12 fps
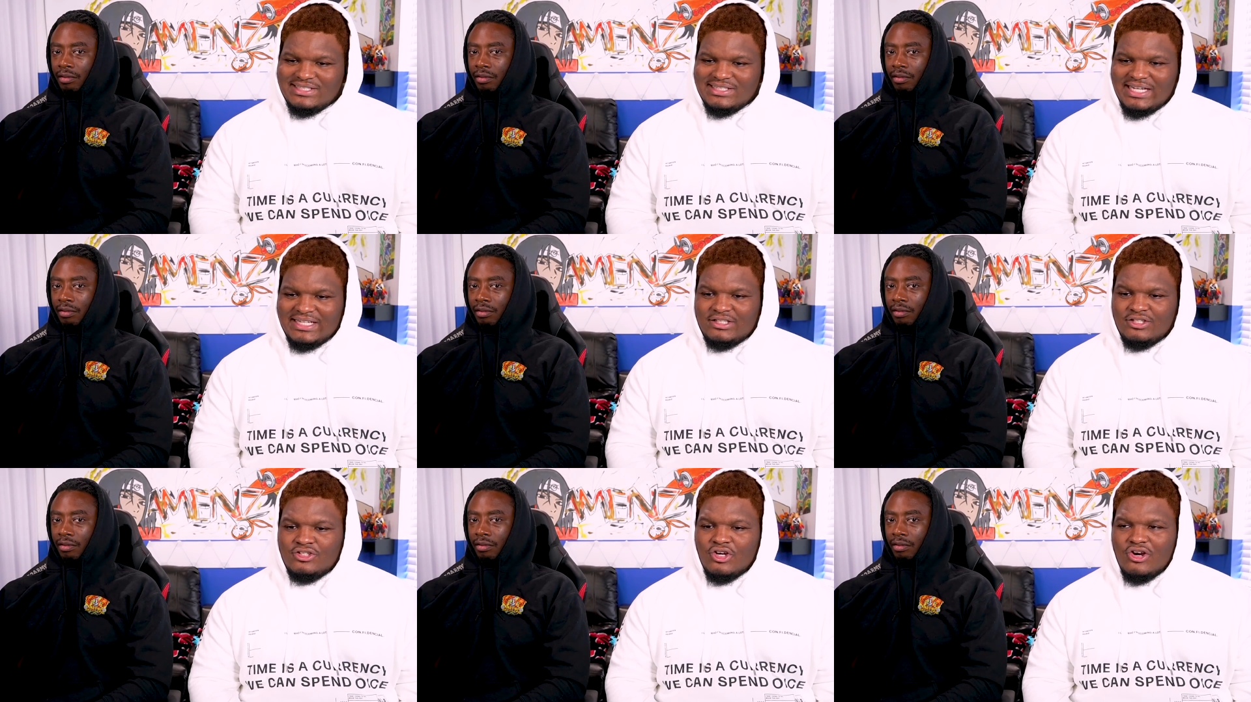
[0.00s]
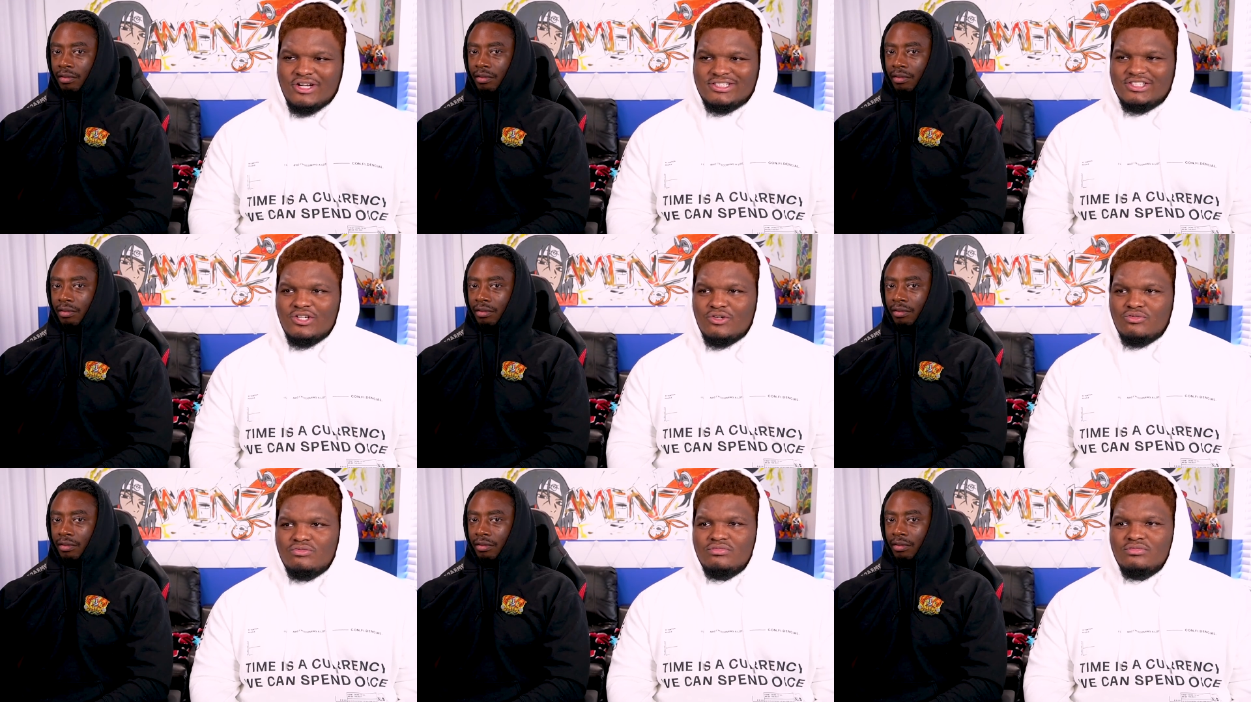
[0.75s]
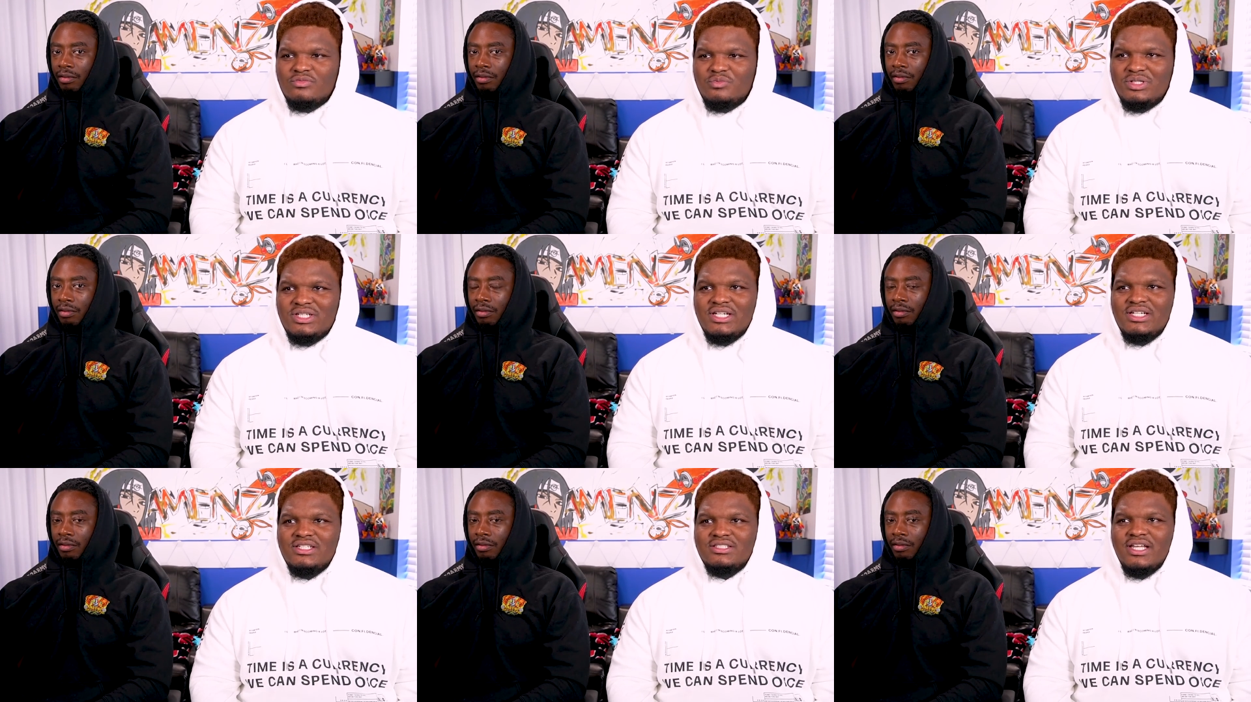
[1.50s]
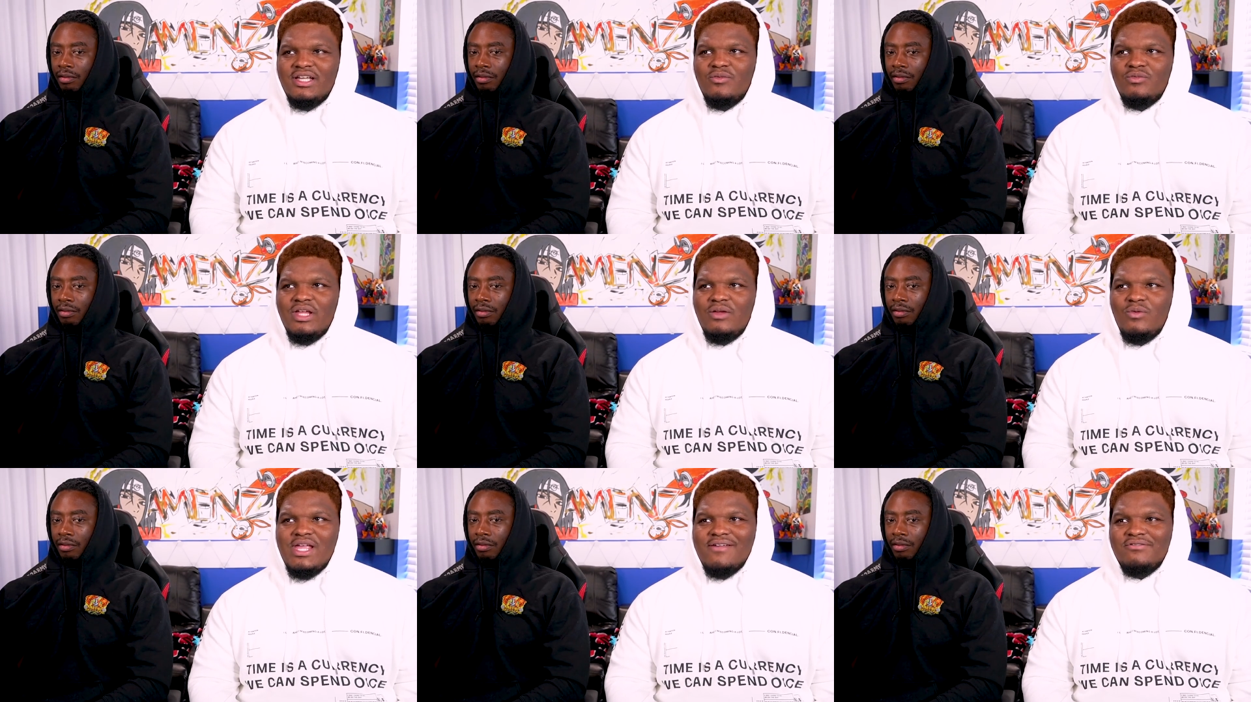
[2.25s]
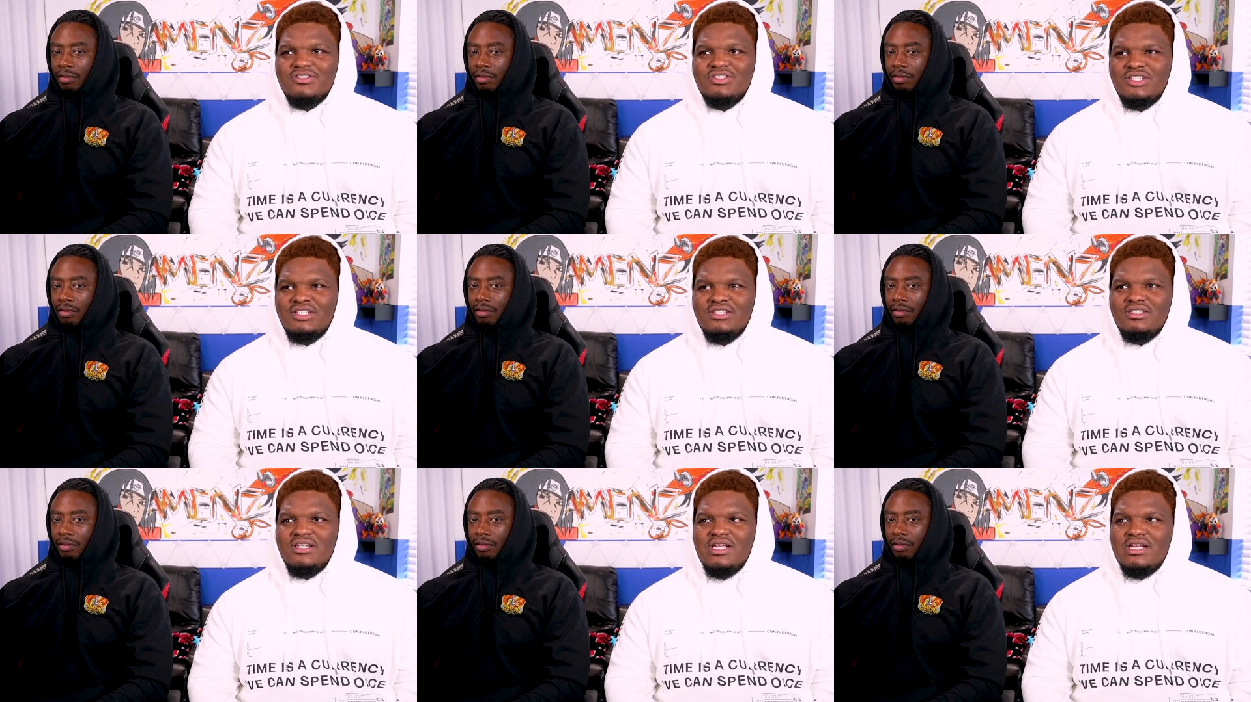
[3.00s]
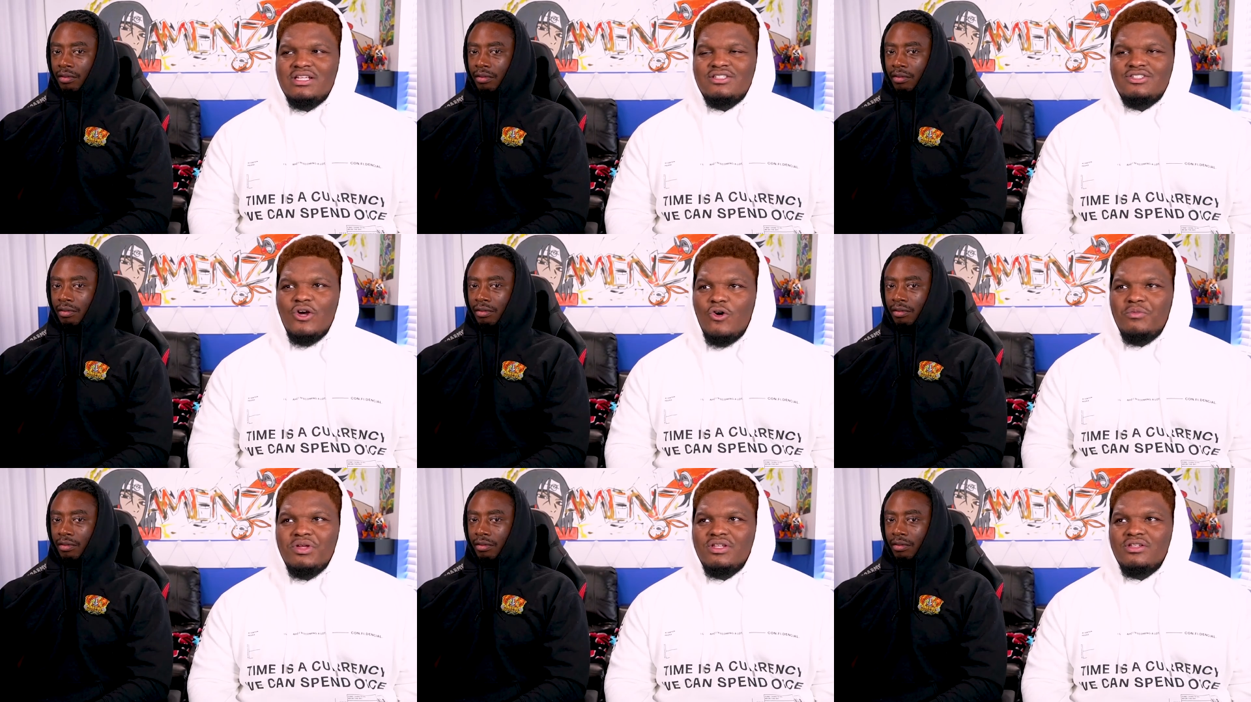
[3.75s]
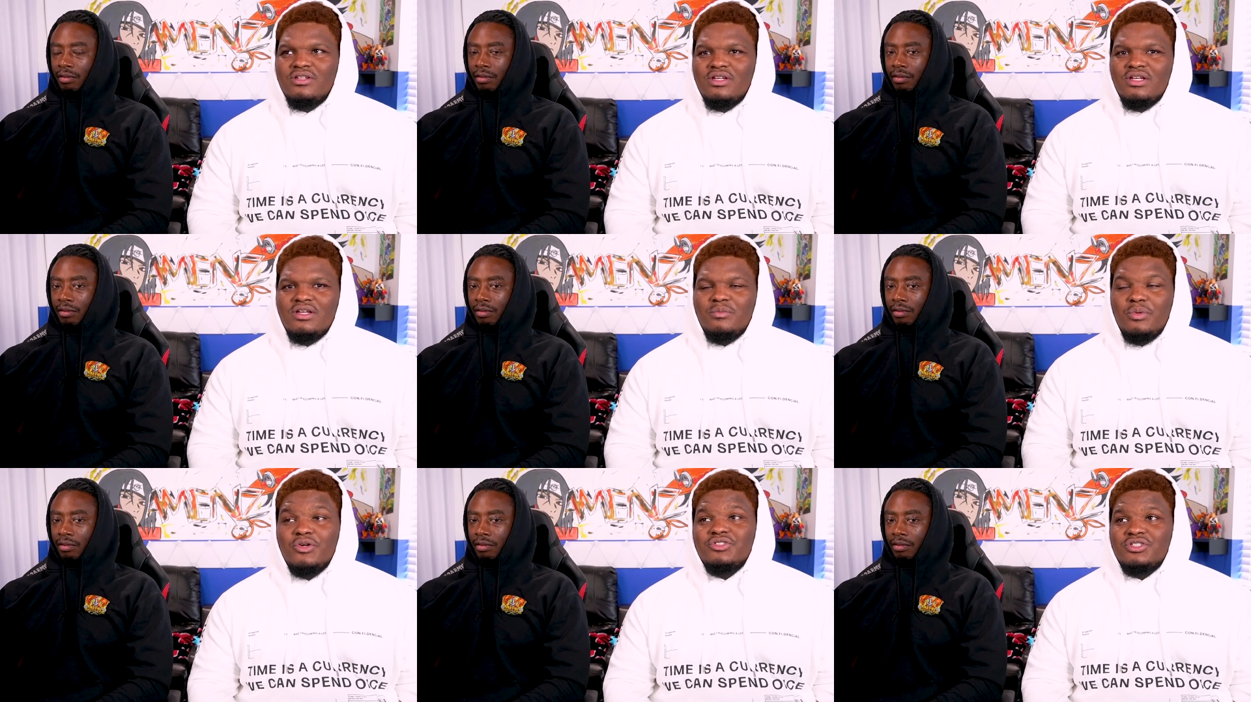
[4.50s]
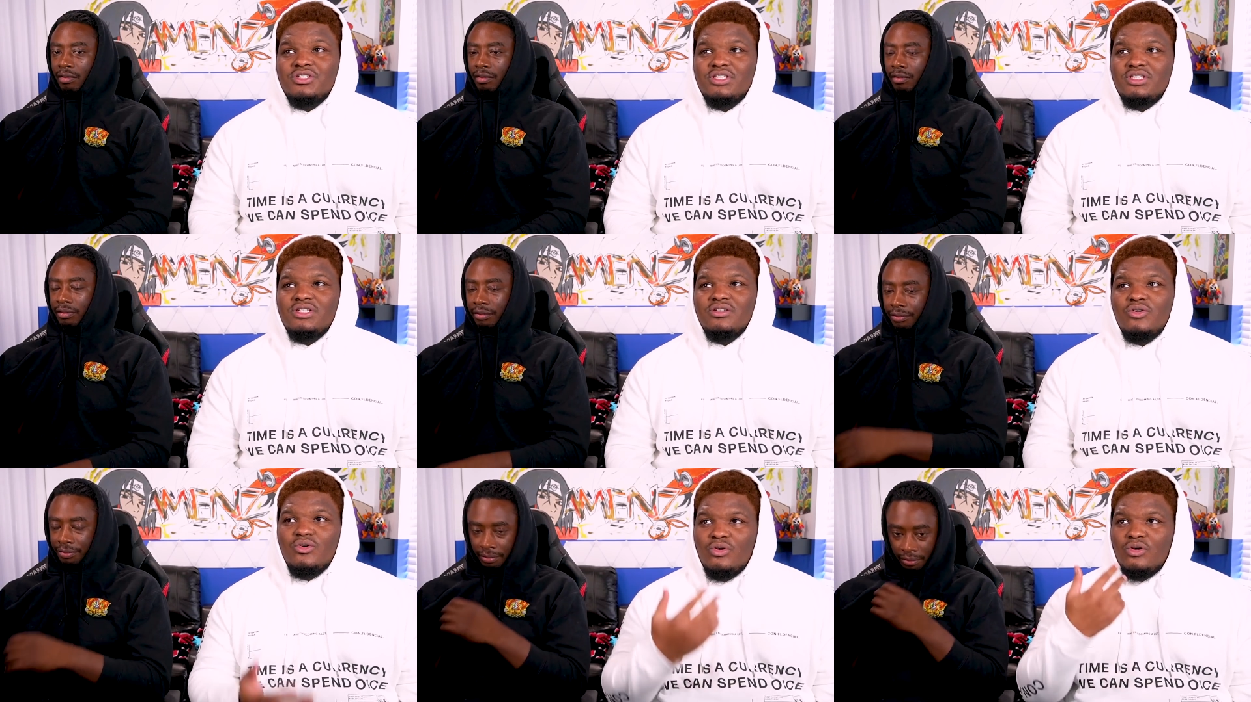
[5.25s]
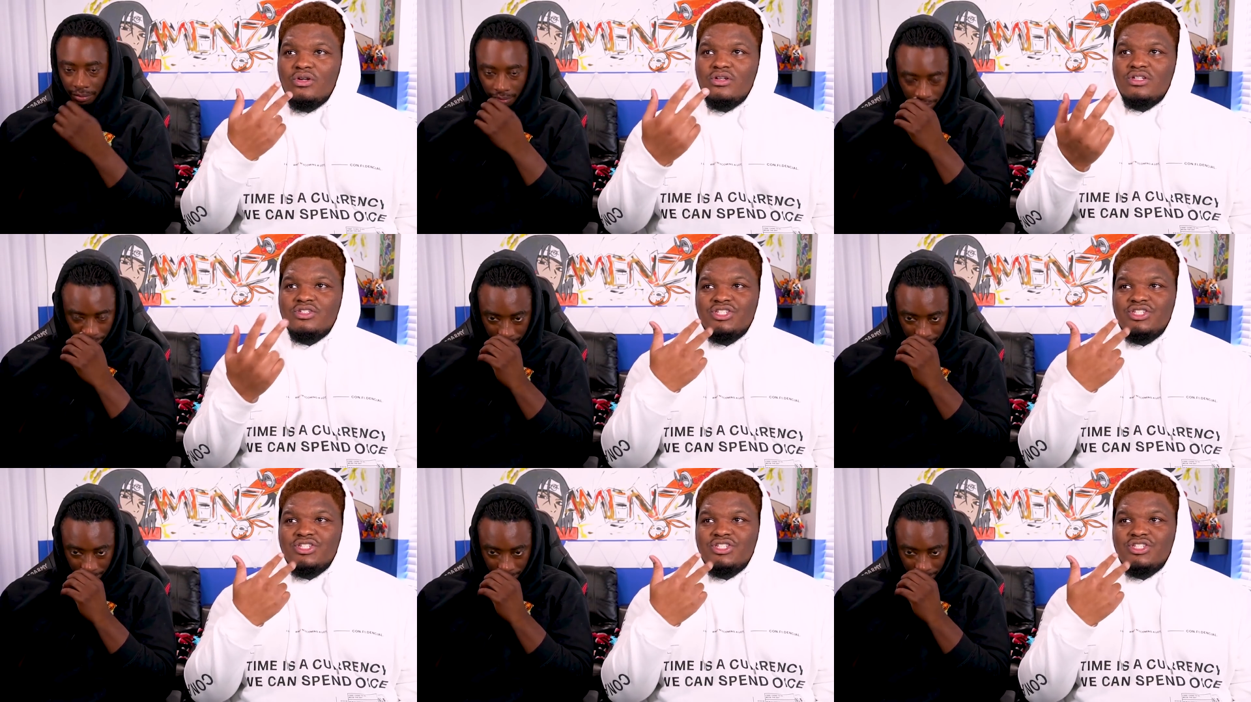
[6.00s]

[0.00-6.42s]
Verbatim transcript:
Speaker 1: to like the dark zone because like they we haven't seen Toman personally or